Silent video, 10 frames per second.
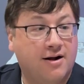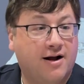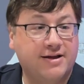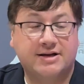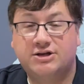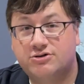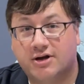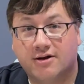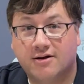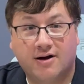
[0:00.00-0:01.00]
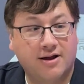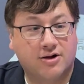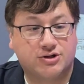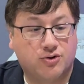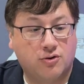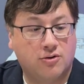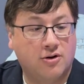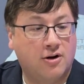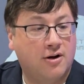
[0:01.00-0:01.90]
I think it's interesting. I think it looks cool.